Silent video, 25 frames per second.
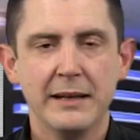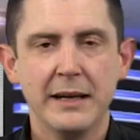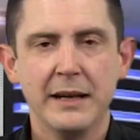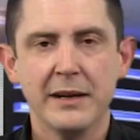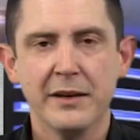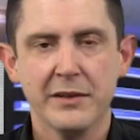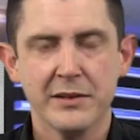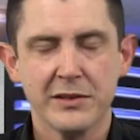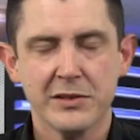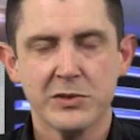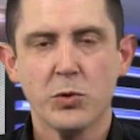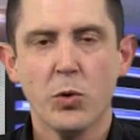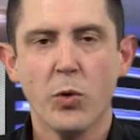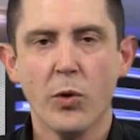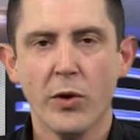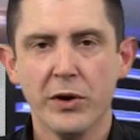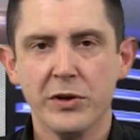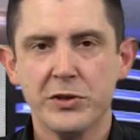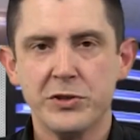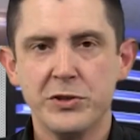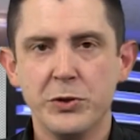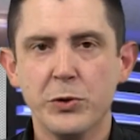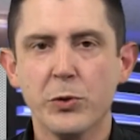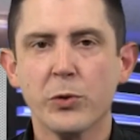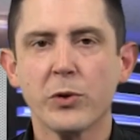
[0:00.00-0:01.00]
the end of this
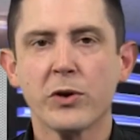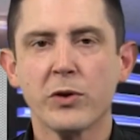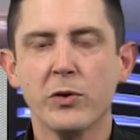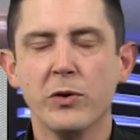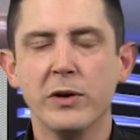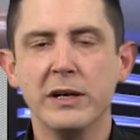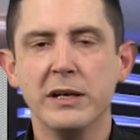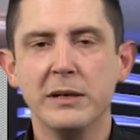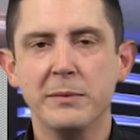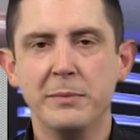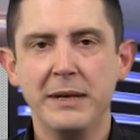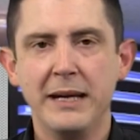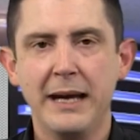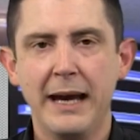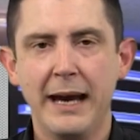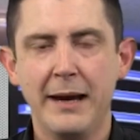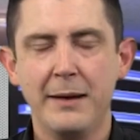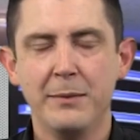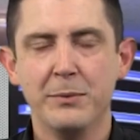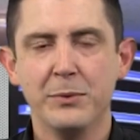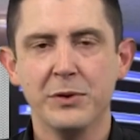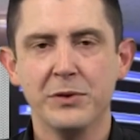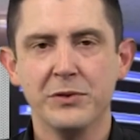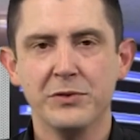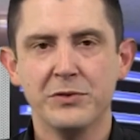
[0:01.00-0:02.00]
course, you're going to be
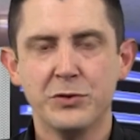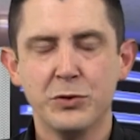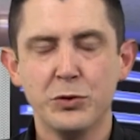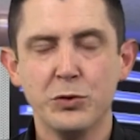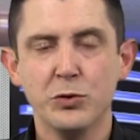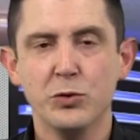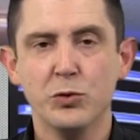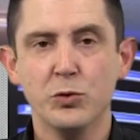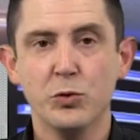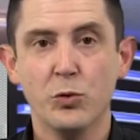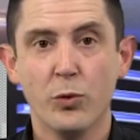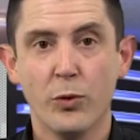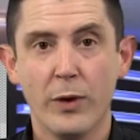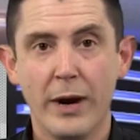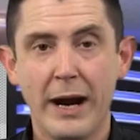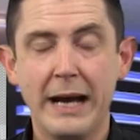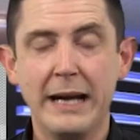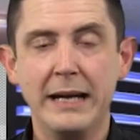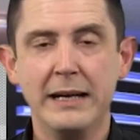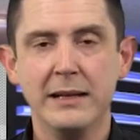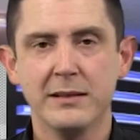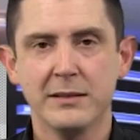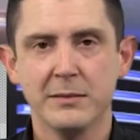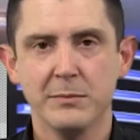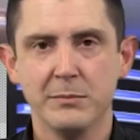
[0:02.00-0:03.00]
able to
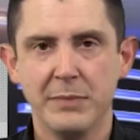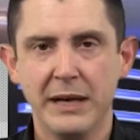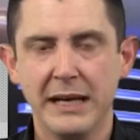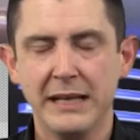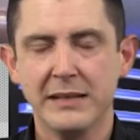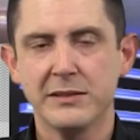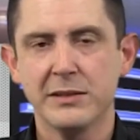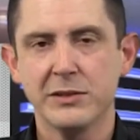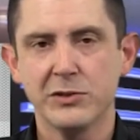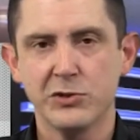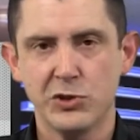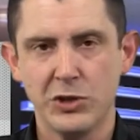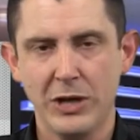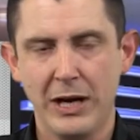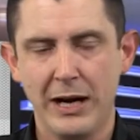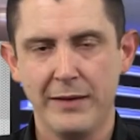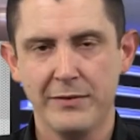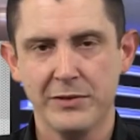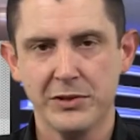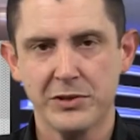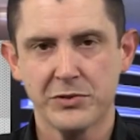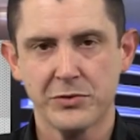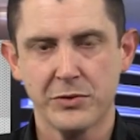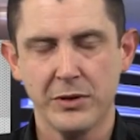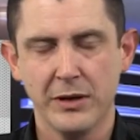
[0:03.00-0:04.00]
write basic
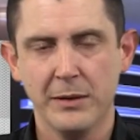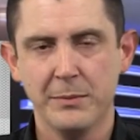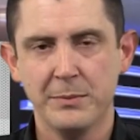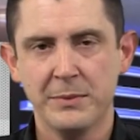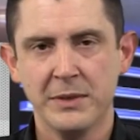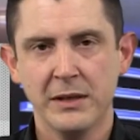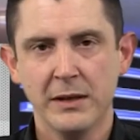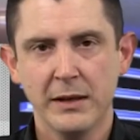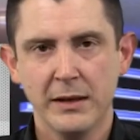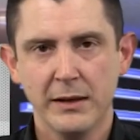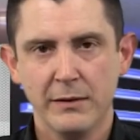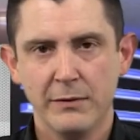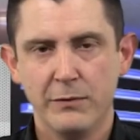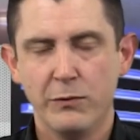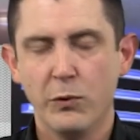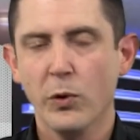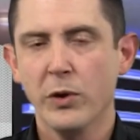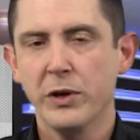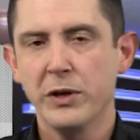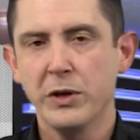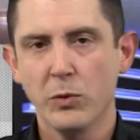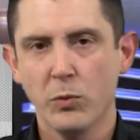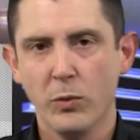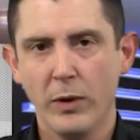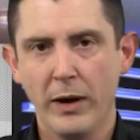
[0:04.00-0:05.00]
JavaScript
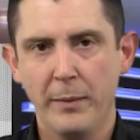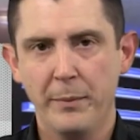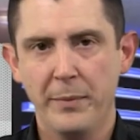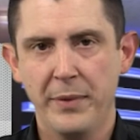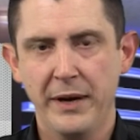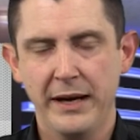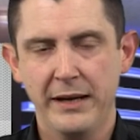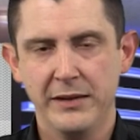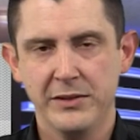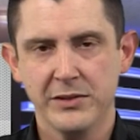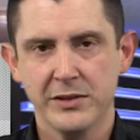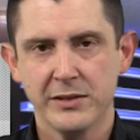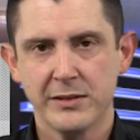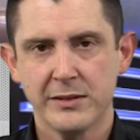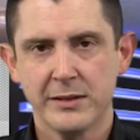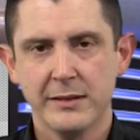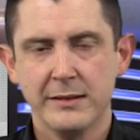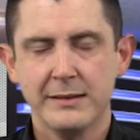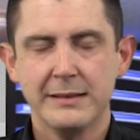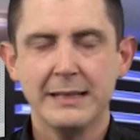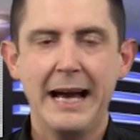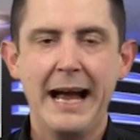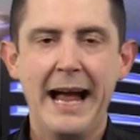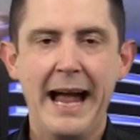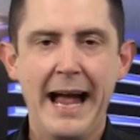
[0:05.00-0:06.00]
for your web pages
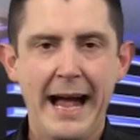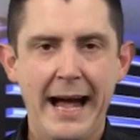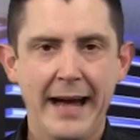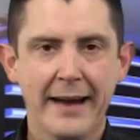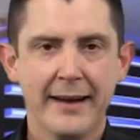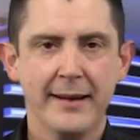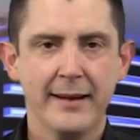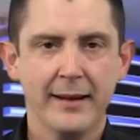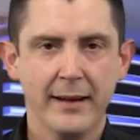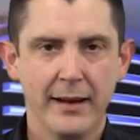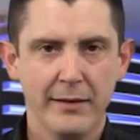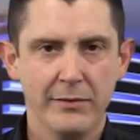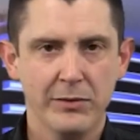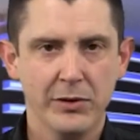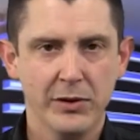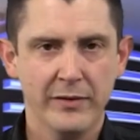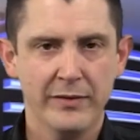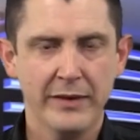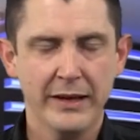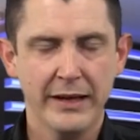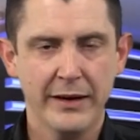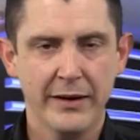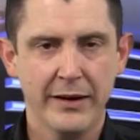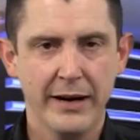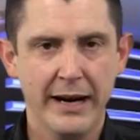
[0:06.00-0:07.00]
to add a level
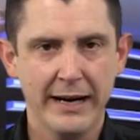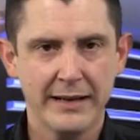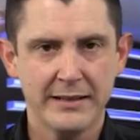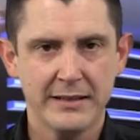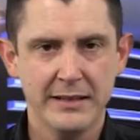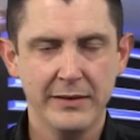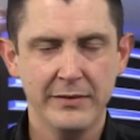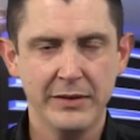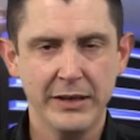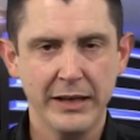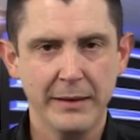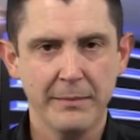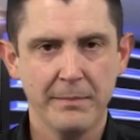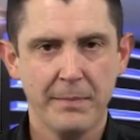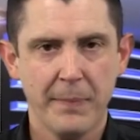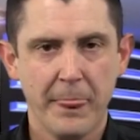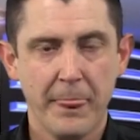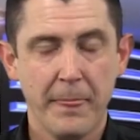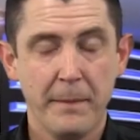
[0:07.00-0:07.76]
of interactivity.